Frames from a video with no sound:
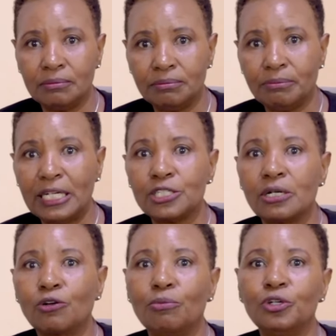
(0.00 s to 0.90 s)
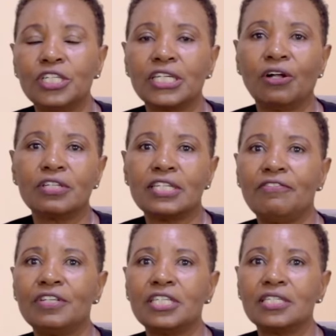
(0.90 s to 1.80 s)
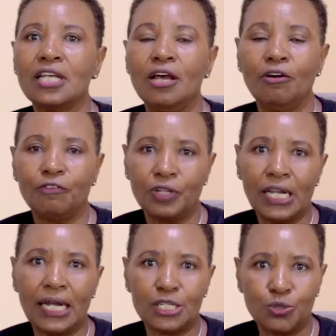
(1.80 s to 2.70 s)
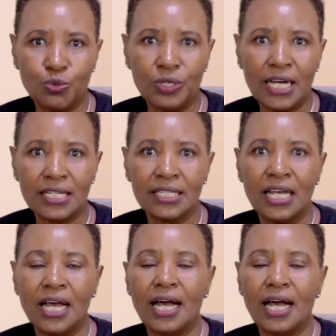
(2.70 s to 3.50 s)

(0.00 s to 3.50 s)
Bansol Community Health Services for the last 2 years,